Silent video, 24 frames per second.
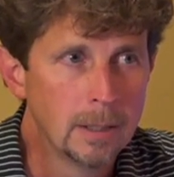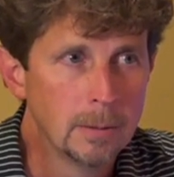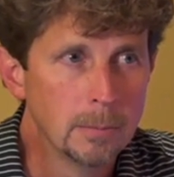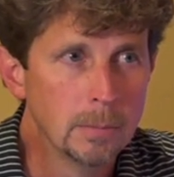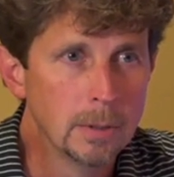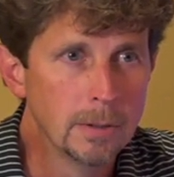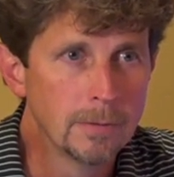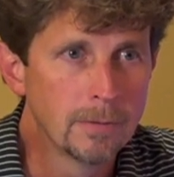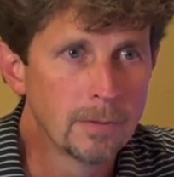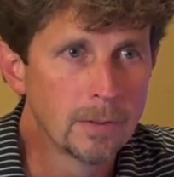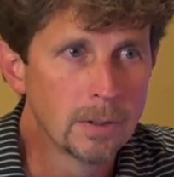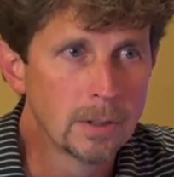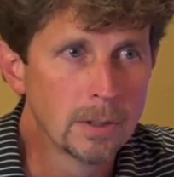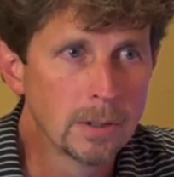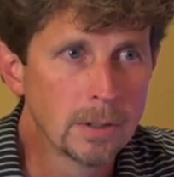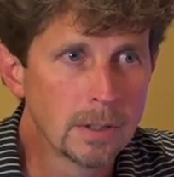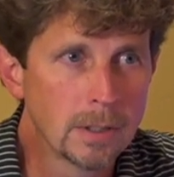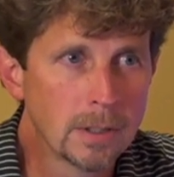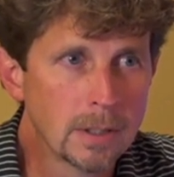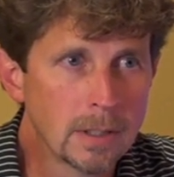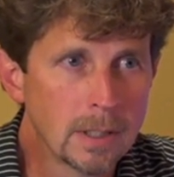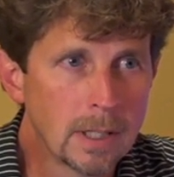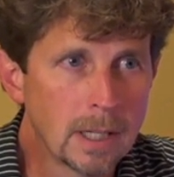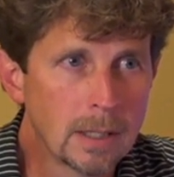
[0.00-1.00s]
But
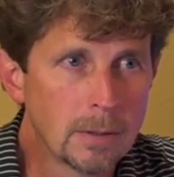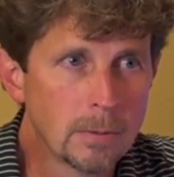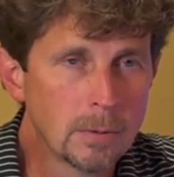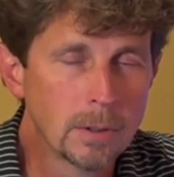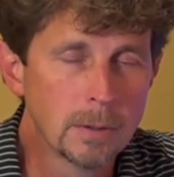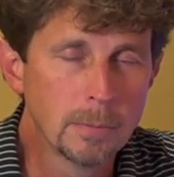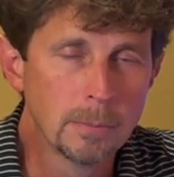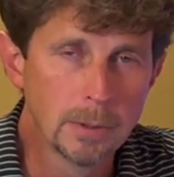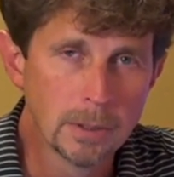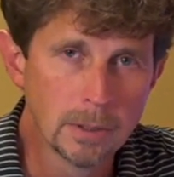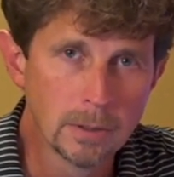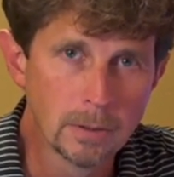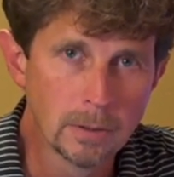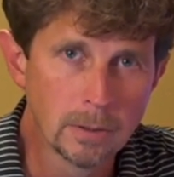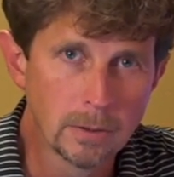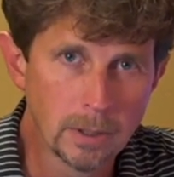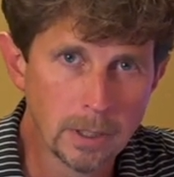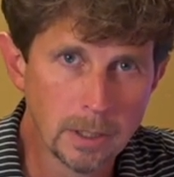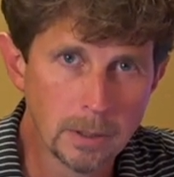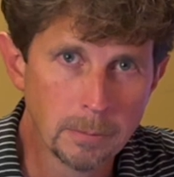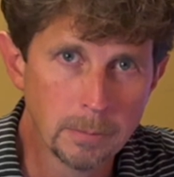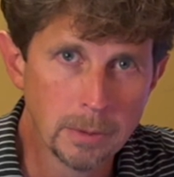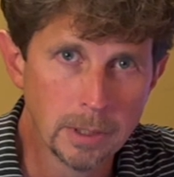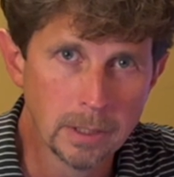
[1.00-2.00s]
first, I want to build
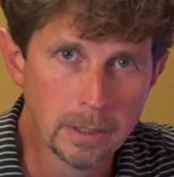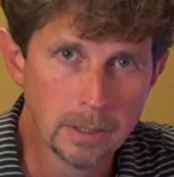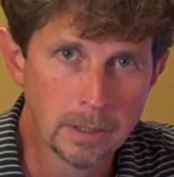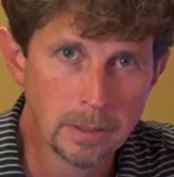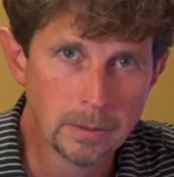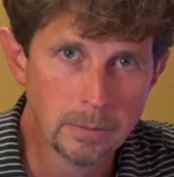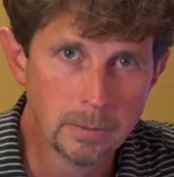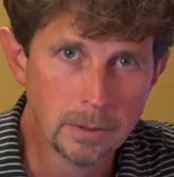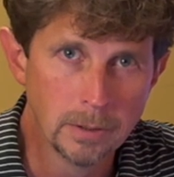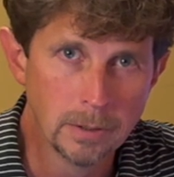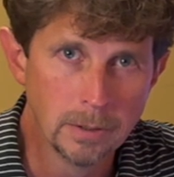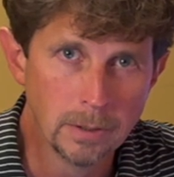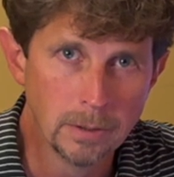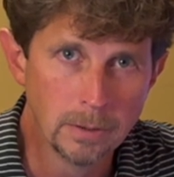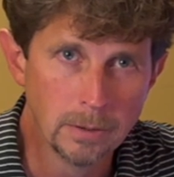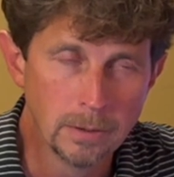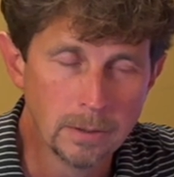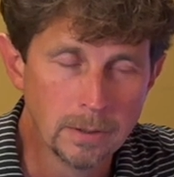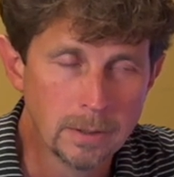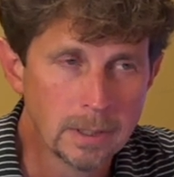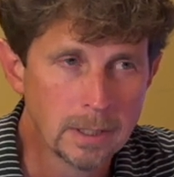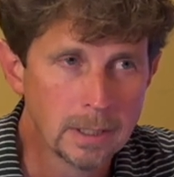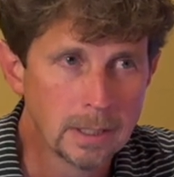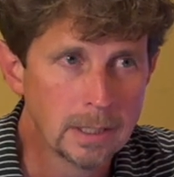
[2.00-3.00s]
credibility with
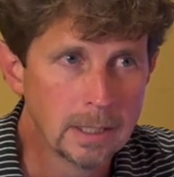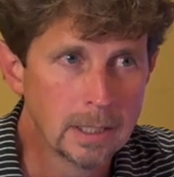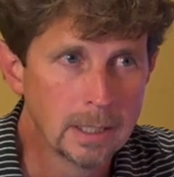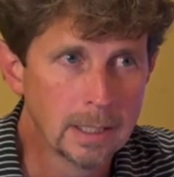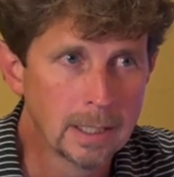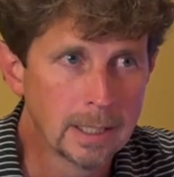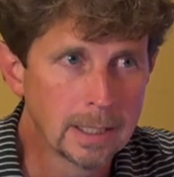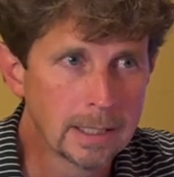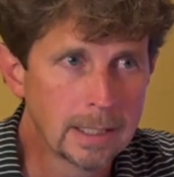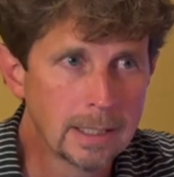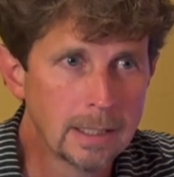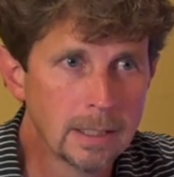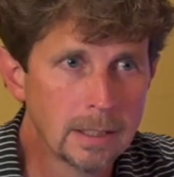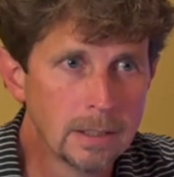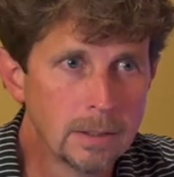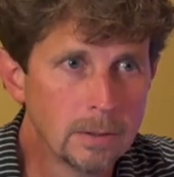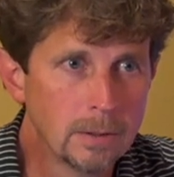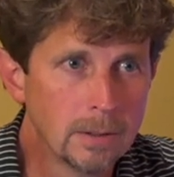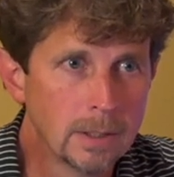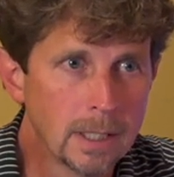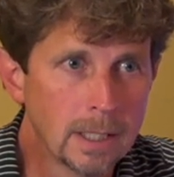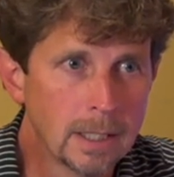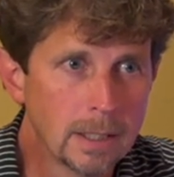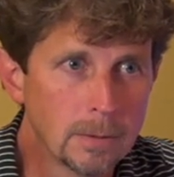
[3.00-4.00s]
you. And I can't
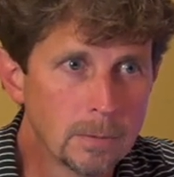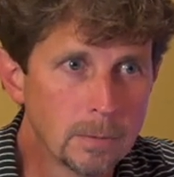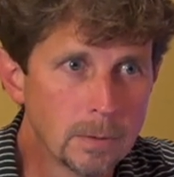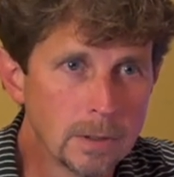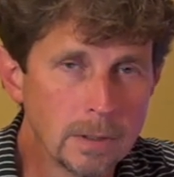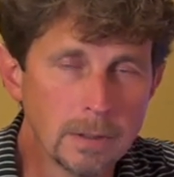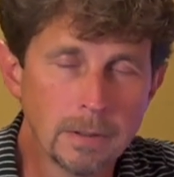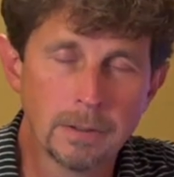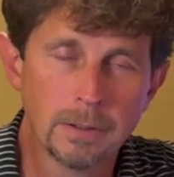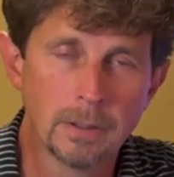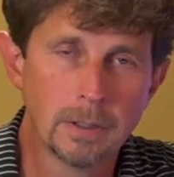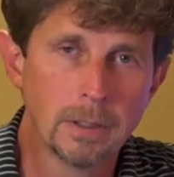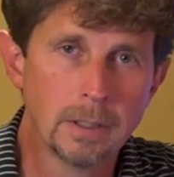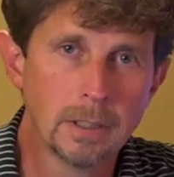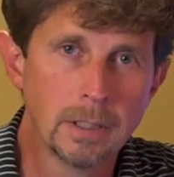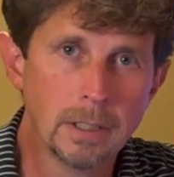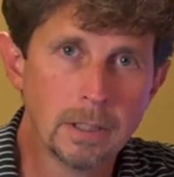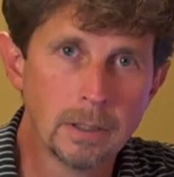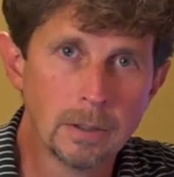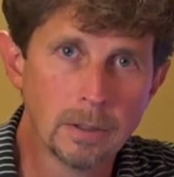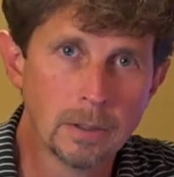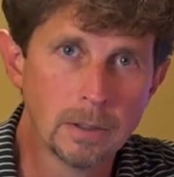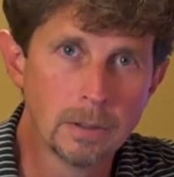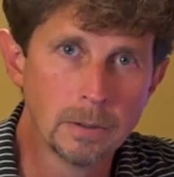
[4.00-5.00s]
do that with a
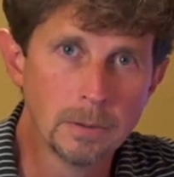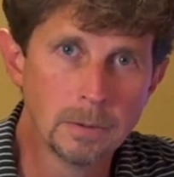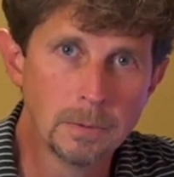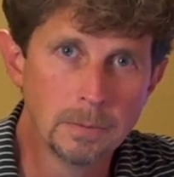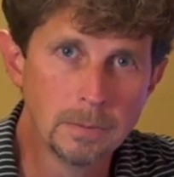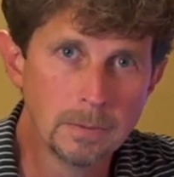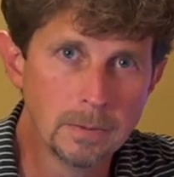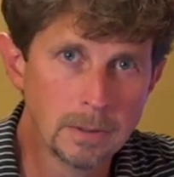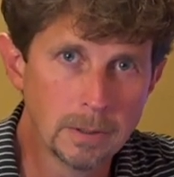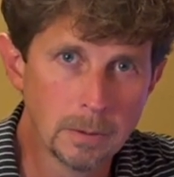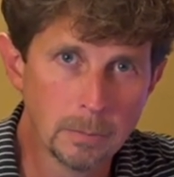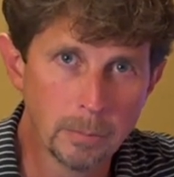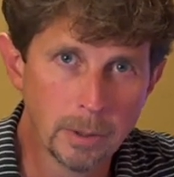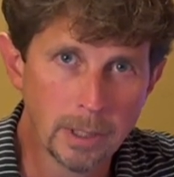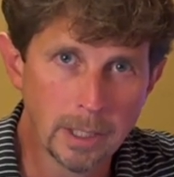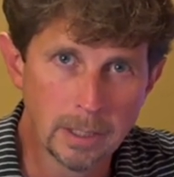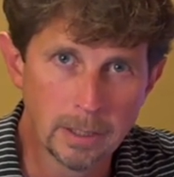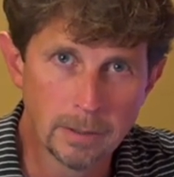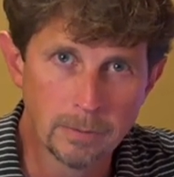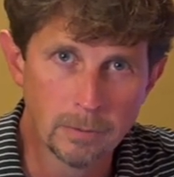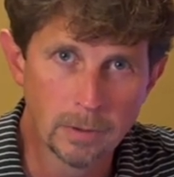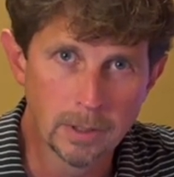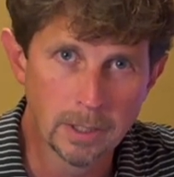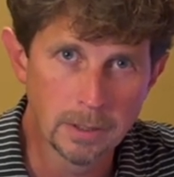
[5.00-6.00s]
30-year-old
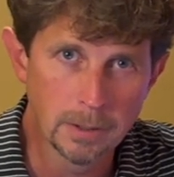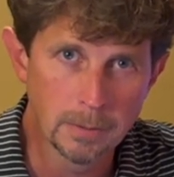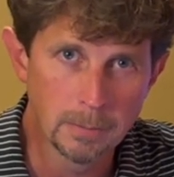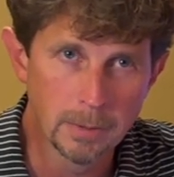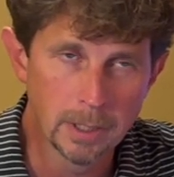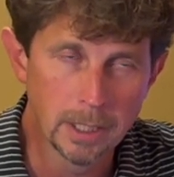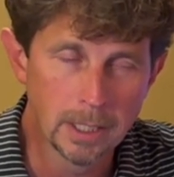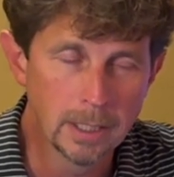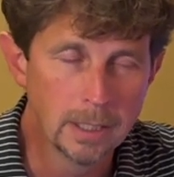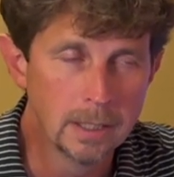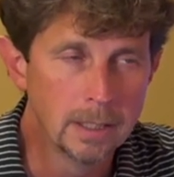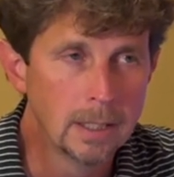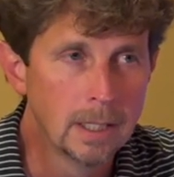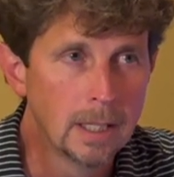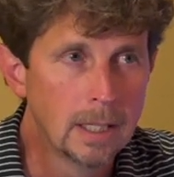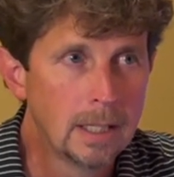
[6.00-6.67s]
competitive resume.